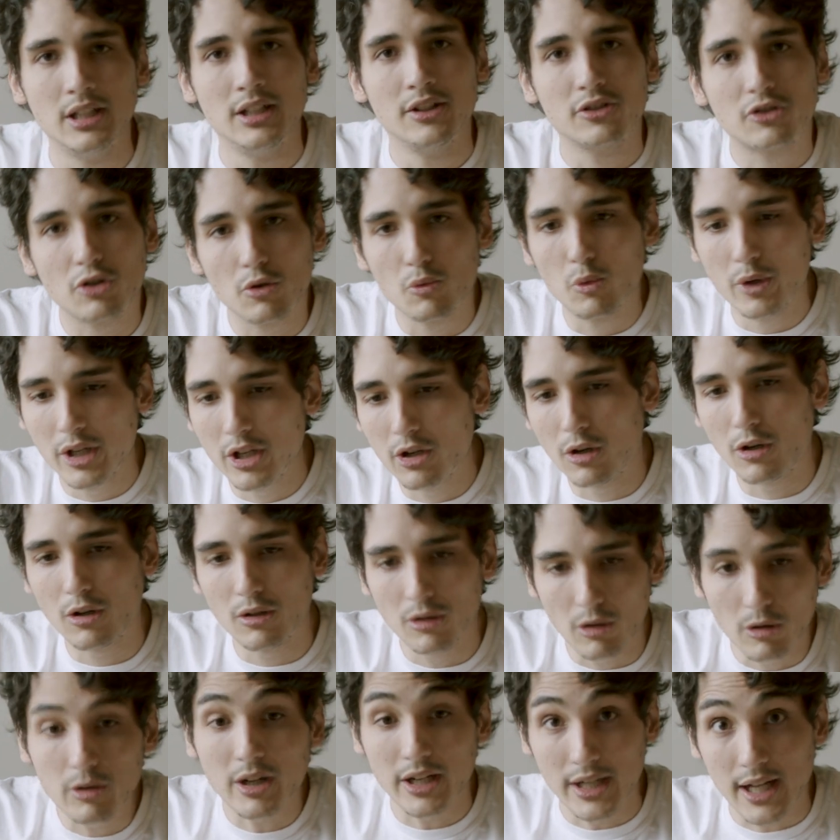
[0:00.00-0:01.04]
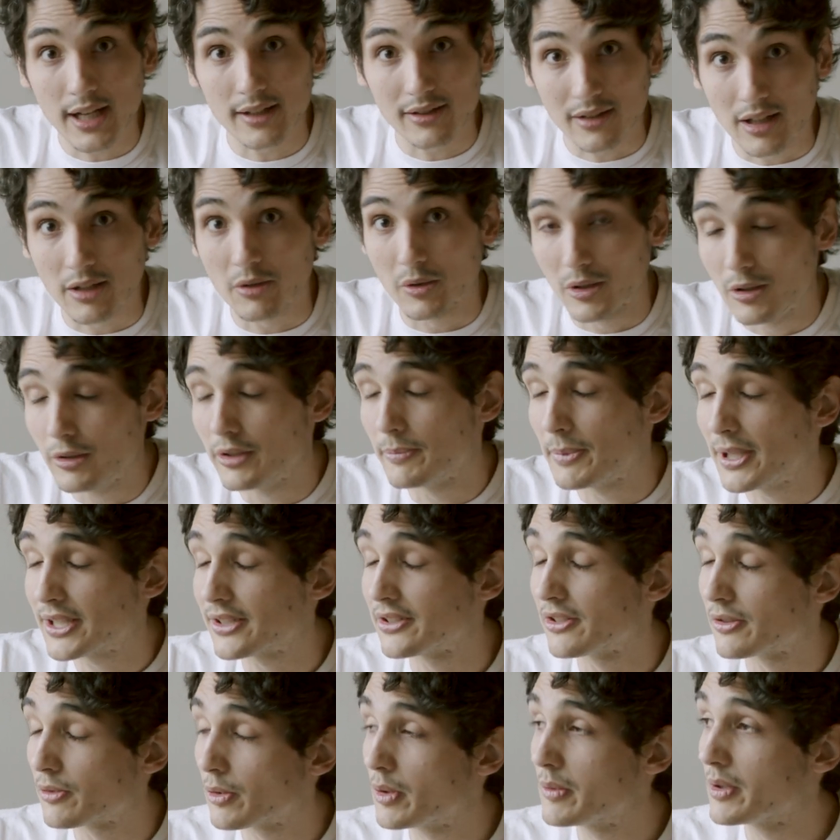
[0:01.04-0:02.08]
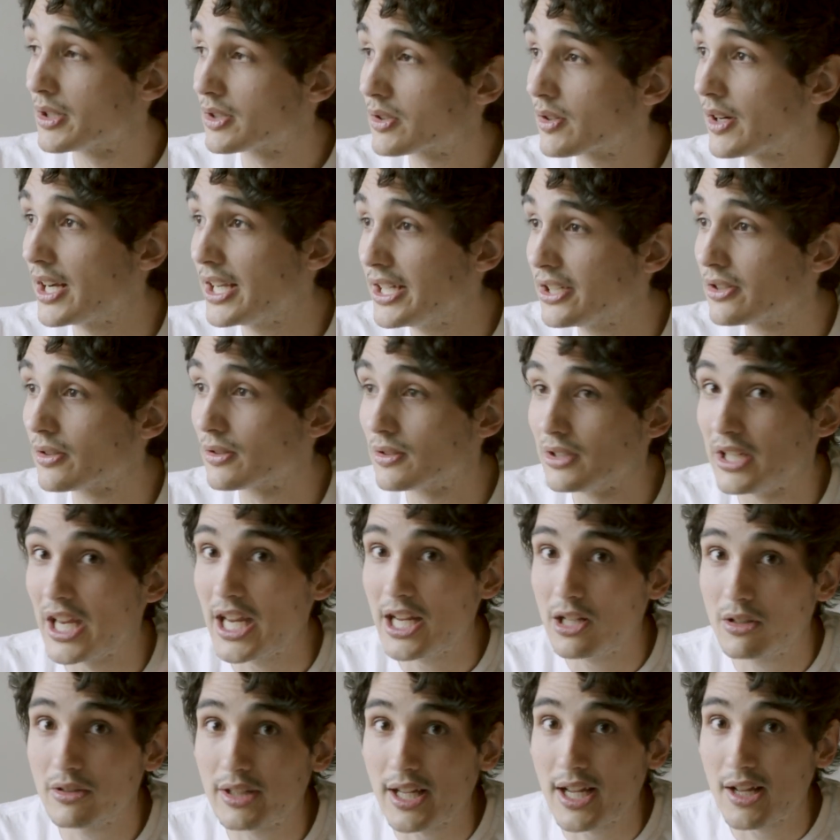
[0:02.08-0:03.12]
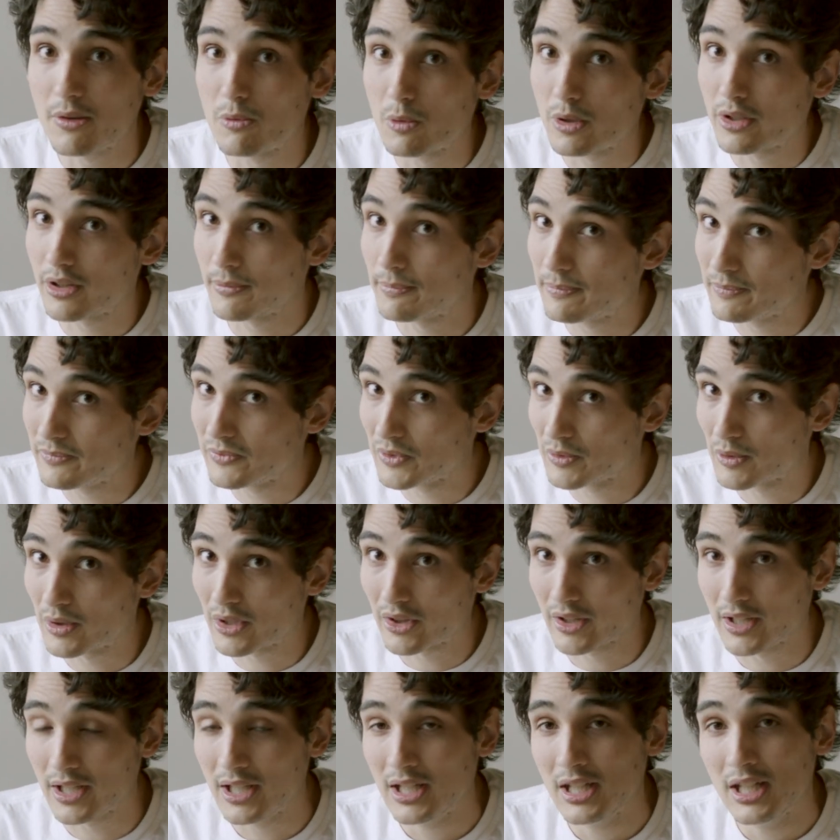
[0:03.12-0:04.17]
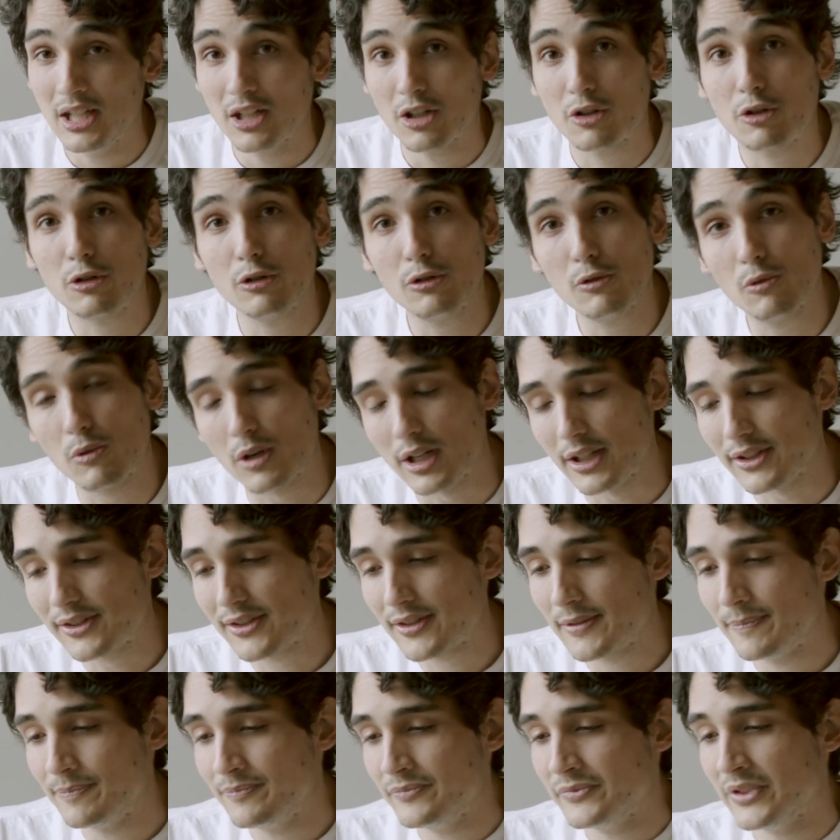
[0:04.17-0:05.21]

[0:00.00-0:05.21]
So we all organized, like with all the passengers. We were trying to nail down where the crew was.